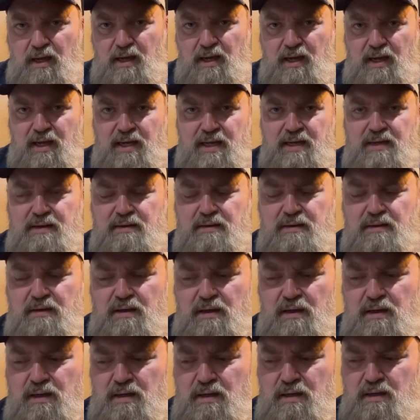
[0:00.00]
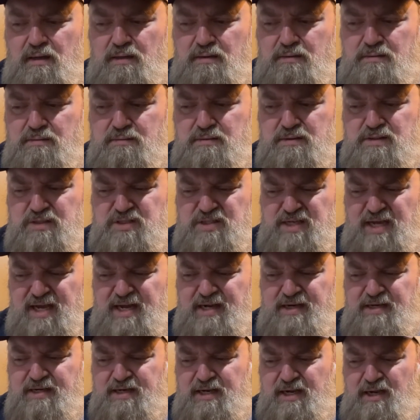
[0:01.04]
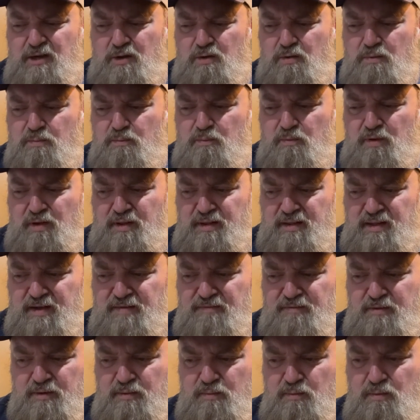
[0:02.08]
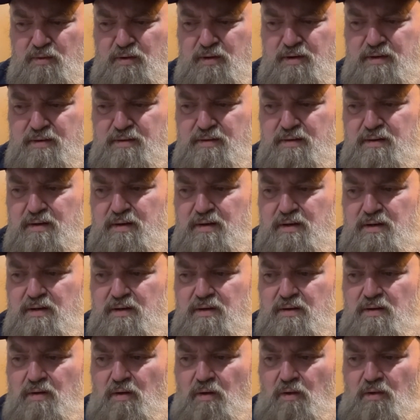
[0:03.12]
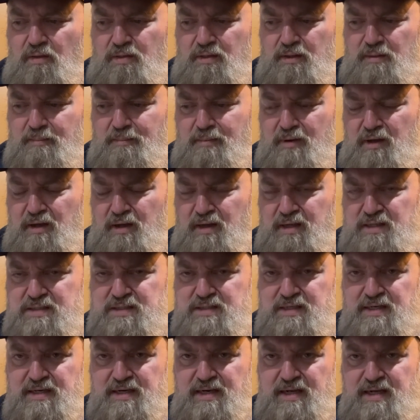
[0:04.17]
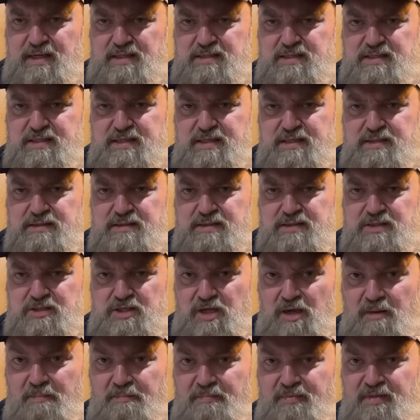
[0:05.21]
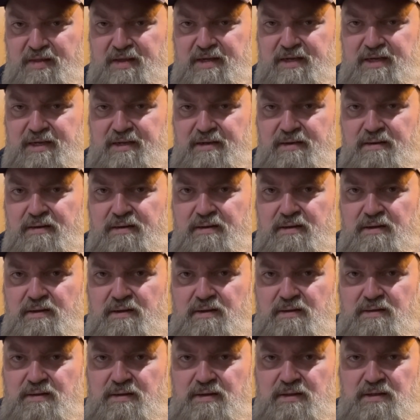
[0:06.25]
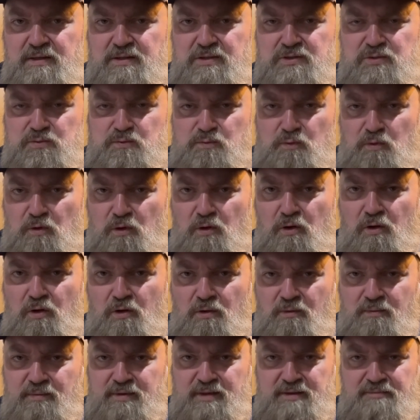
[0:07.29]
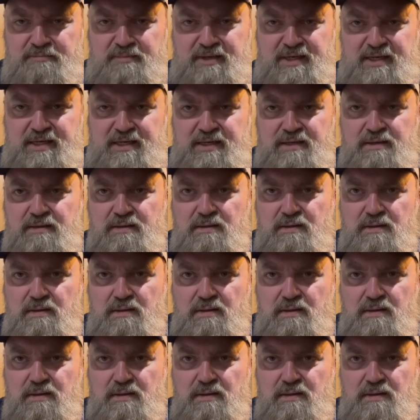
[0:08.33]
I uh, sat down with everyone on the bus and I said, Something is wrong with me.